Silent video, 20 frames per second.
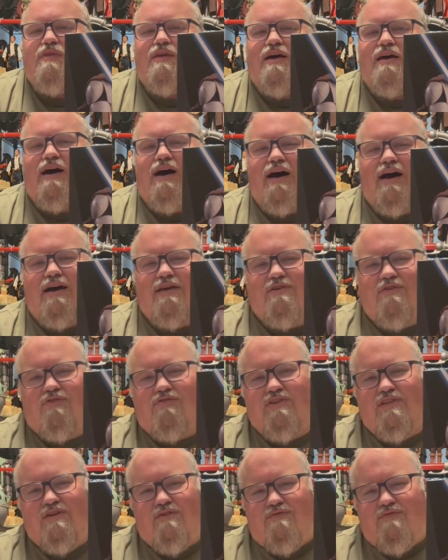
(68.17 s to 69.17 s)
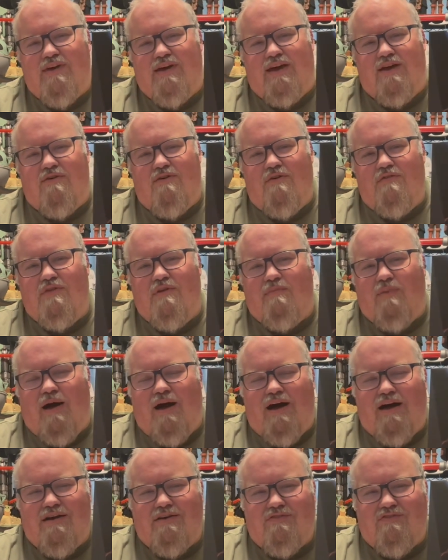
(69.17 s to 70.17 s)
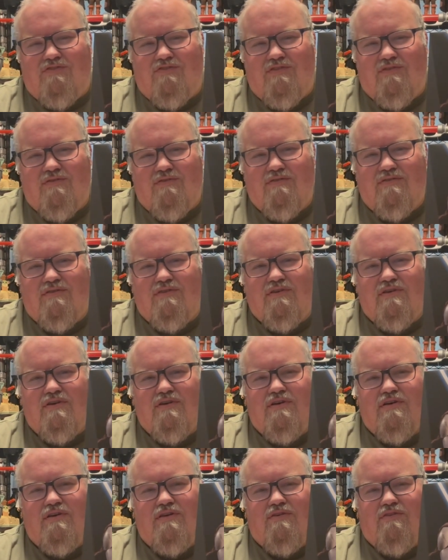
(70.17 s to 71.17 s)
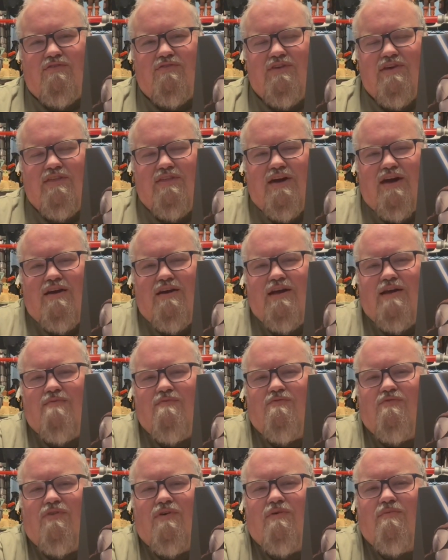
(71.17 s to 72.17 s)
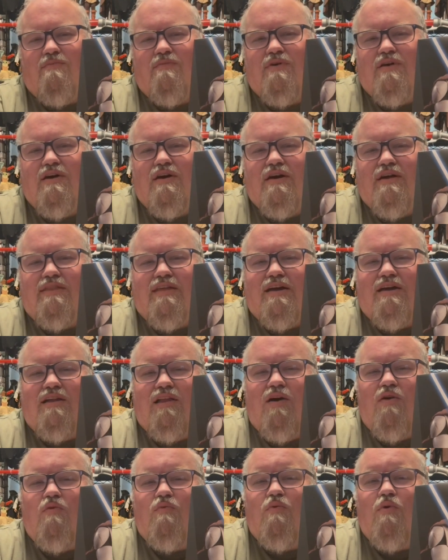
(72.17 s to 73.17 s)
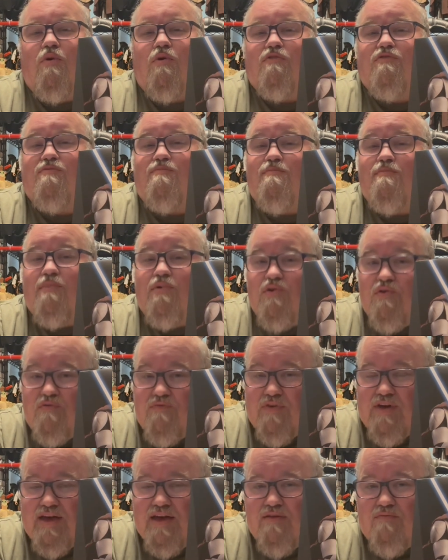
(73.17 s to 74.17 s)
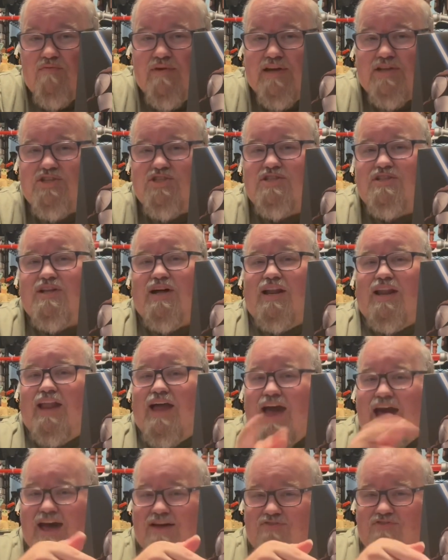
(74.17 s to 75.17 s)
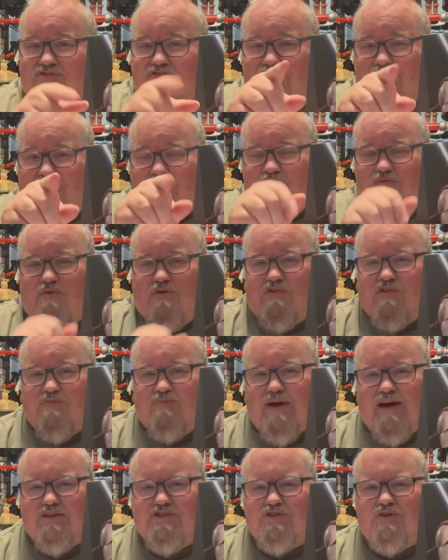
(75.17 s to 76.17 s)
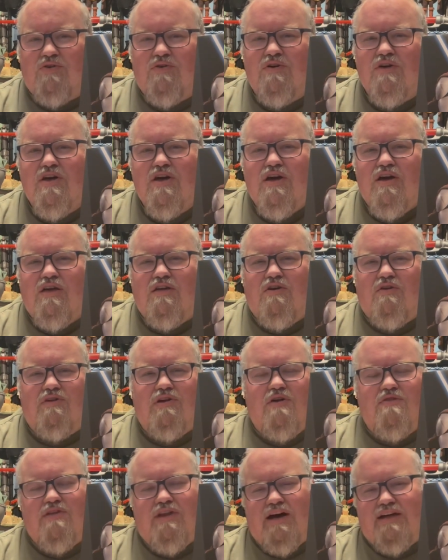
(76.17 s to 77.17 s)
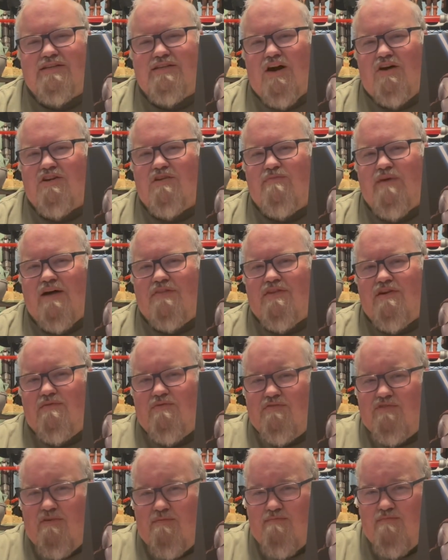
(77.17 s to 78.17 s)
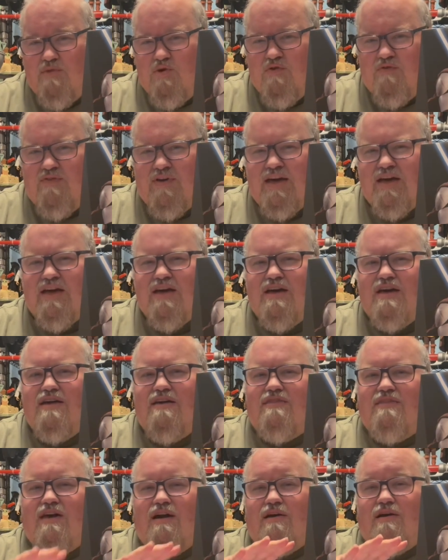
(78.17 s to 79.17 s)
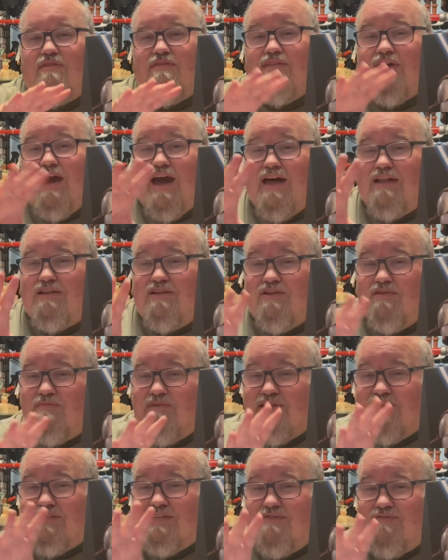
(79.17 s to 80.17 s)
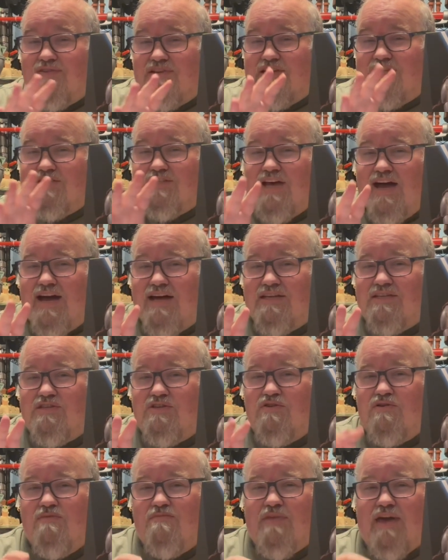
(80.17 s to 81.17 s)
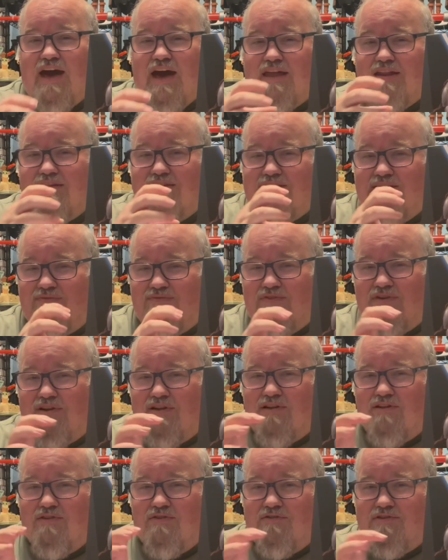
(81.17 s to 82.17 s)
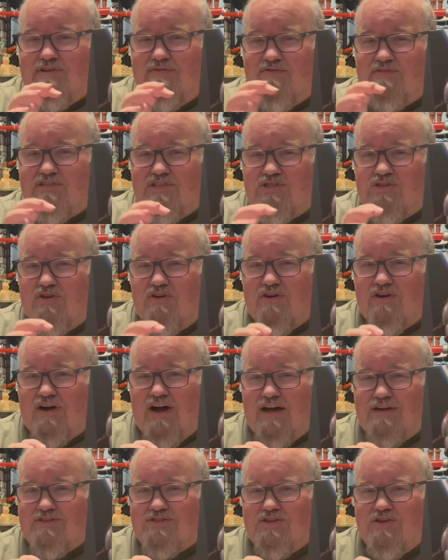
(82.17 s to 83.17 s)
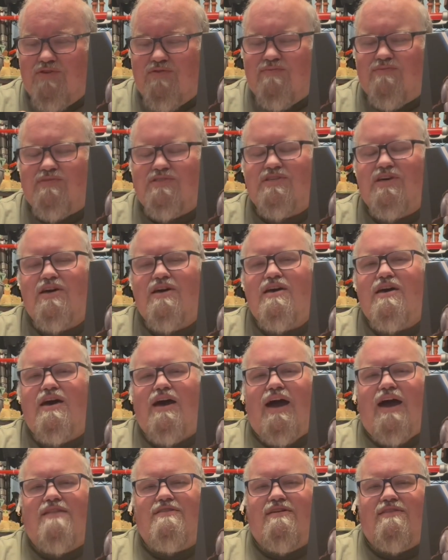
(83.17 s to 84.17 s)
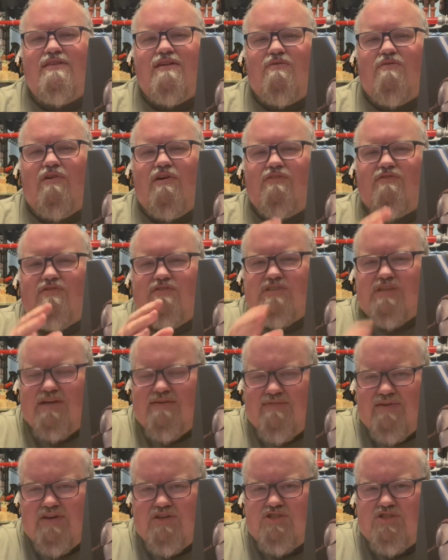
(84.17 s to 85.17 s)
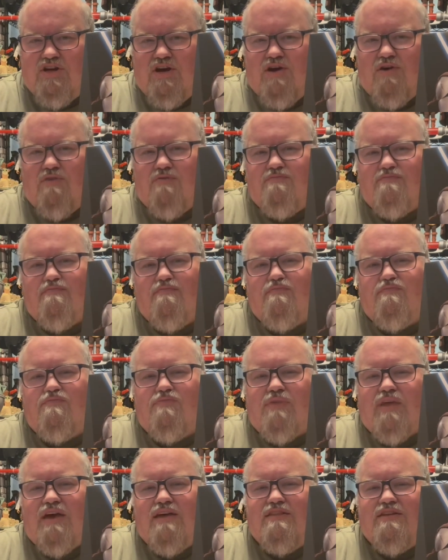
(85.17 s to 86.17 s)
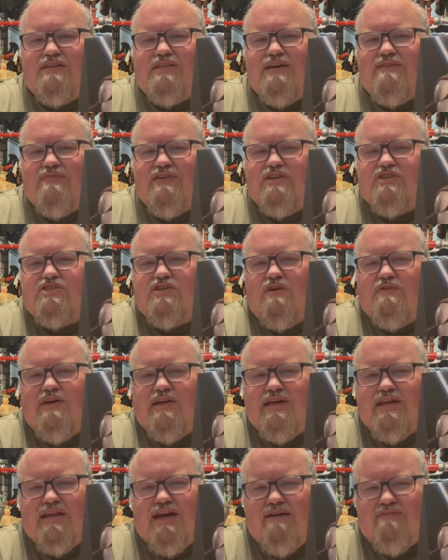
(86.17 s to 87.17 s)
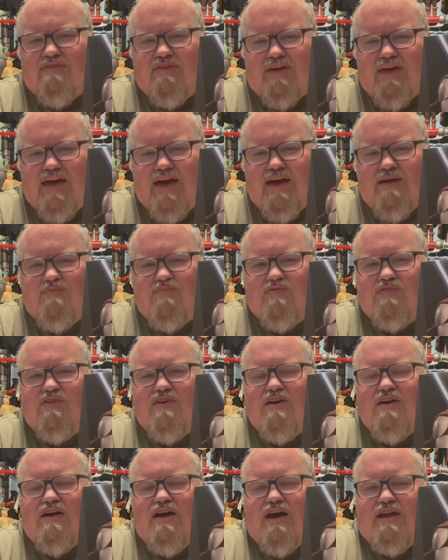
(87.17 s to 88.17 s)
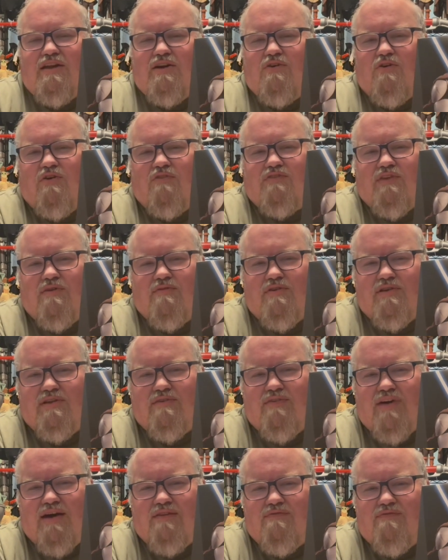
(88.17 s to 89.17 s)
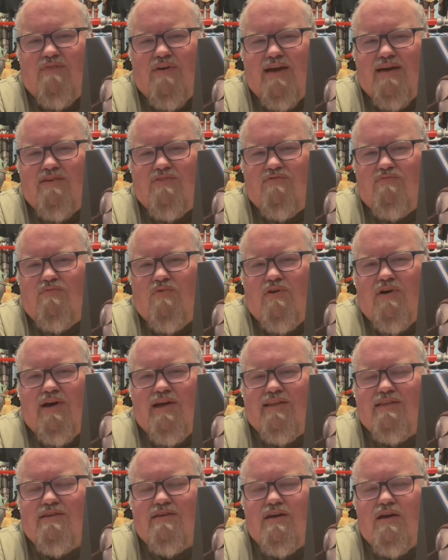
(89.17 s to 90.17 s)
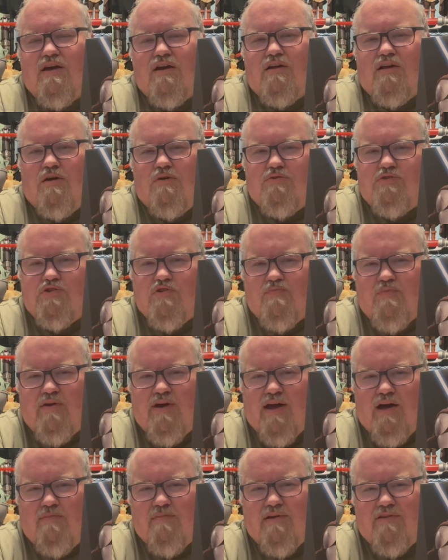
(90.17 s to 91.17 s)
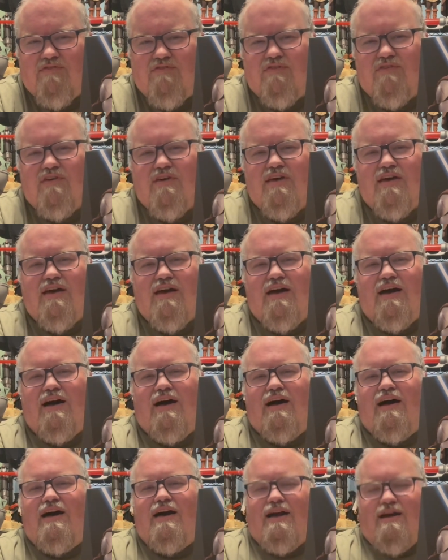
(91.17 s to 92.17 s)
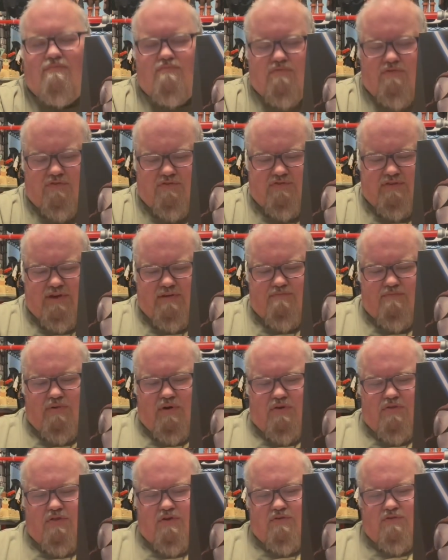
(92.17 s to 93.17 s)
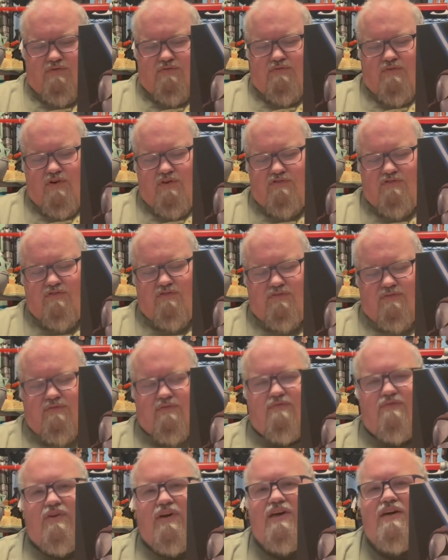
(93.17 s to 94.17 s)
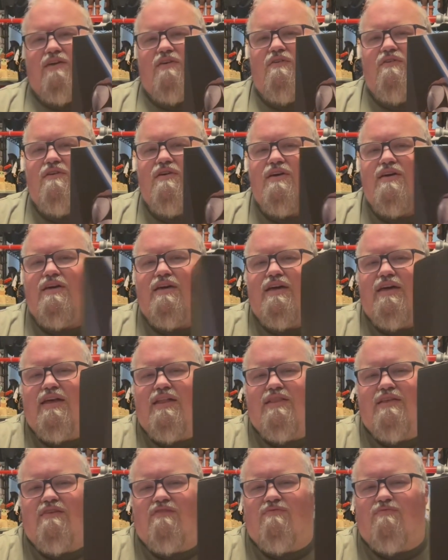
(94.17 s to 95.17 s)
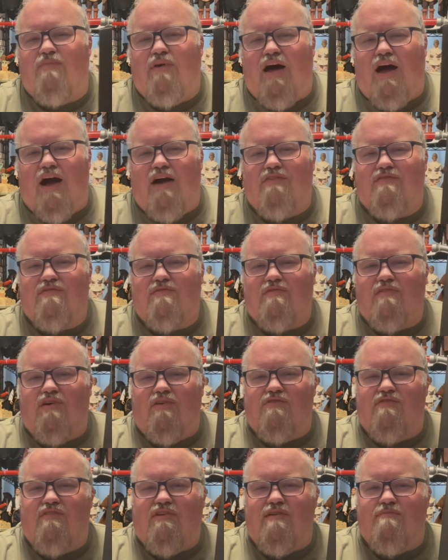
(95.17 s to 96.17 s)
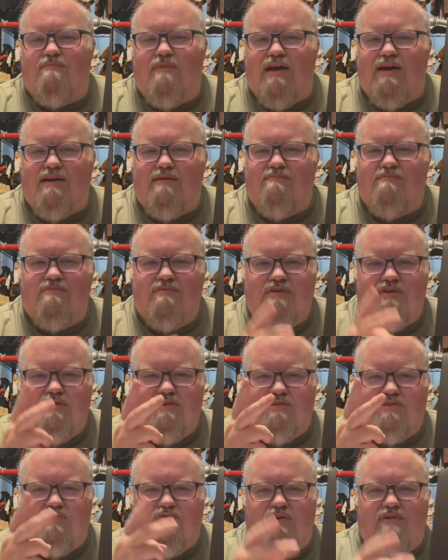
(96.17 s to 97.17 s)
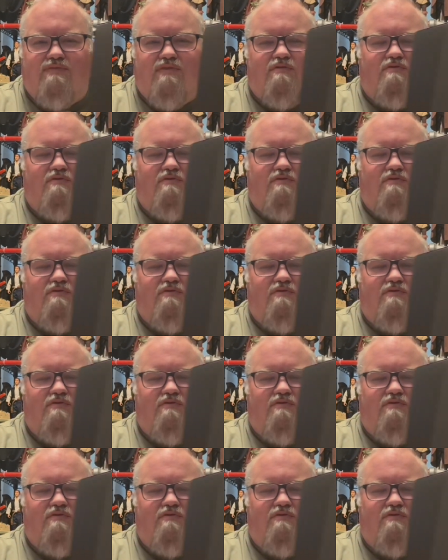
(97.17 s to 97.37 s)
You'll see the figure on the box. You'll see there him from the Clone Wars movie, which the last Clone Wars special, you'll know that I talked about there was a movie that they had a little bit different design to them. They had little differences to their costumes. And then there was the TV show. In the TV show, they didn't have the capes. And of course, they wouldn't have had Phase 1 Clone Trooper helmets. And we'll see both those versions of the figure in this box, because you can make them two different